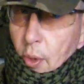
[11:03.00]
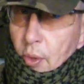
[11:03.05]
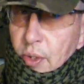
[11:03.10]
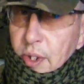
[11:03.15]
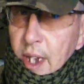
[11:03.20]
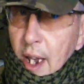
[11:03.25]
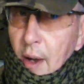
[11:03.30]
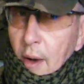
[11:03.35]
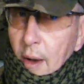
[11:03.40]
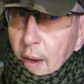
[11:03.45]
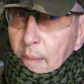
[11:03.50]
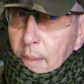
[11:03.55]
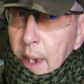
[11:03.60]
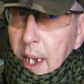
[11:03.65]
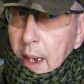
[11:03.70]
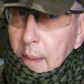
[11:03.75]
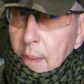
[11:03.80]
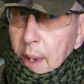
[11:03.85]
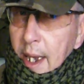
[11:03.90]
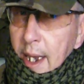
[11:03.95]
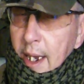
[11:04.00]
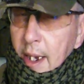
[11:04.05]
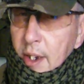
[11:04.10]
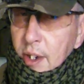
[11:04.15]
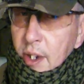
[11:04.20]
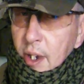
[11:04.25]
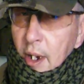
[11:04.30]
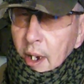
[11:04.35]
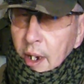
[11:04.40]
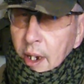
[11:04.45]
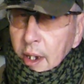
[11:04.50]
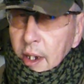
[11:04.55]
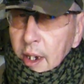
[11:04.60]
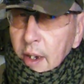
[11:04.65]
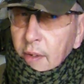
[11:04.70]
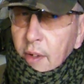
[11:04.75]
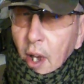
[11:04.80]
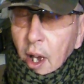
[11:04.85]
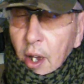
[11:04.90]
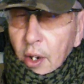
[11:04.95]
runs out of BBs,
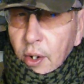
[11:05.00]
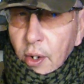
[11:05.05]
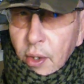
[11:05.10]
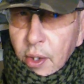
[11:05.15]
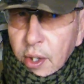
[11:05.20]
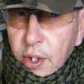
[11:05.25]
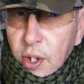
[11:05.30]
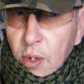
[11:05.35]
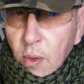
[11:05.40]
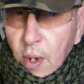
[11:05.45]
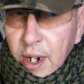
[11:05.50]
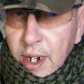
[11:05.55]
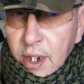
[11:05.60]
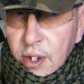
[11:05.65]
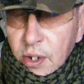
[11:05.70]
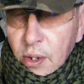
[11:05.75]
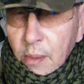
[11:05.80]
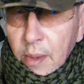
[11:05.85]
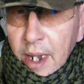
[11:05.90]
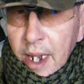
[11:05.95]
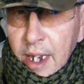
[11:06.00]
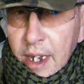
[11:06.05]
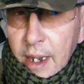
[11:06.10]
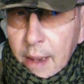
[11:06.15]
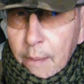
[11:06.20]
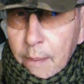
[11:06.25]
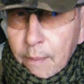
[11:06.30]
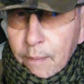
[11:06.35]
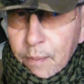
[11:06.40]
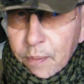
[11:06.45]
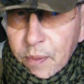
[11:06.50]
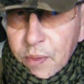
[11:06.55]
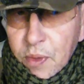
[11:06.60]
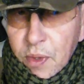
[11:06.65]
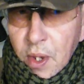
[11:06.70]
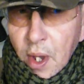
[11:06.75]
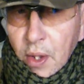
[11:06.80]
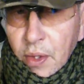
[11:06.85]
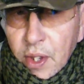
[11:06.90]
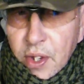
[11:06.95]
you've got another 20 something in your,
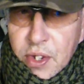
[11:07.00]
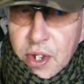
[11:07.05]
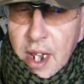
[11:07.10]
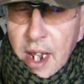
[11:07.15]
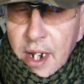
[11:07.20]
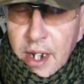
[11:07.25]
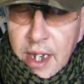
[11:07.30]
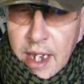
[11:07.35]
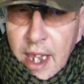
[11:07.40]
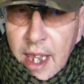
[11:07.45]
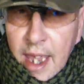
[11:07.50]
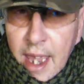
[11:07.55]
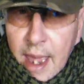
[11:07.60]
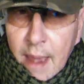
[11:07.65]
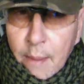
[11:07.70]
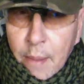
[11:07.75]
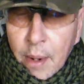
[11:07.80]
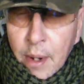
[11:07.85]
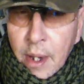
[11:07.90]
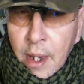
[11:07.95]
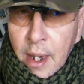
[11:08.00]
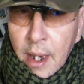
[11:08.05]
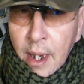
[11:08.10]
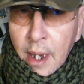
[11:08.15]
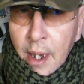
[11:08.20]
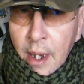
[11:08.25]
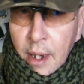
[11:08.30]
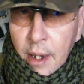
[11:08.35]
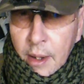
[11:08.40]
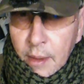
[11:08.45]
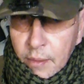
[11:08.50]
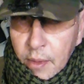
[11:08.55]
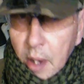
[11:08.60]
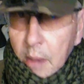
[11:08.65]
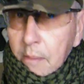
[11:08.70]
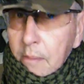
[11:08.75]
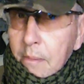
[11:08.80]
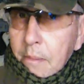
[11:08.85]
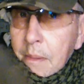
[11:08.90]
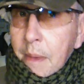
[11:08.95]
on the side of your hip
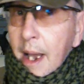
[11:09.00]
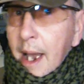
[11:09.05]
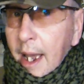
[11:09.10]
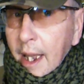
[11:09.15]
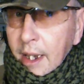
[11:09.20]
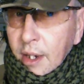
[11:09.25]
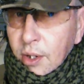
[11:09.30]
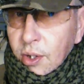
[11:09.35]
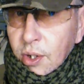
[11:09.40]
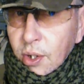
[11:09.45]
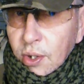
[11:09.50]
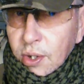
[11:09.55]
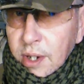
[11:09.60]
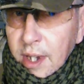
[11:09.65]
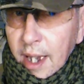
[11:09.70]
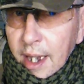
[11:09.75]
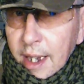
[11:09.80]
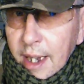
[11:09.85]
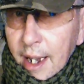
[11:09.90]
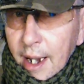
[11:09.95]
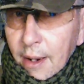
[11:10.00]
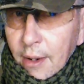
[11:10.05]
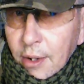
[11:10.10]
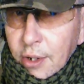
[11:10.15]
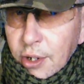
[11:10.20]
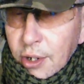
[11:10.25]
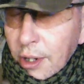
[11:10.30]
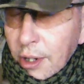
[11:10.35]
that might just get you out of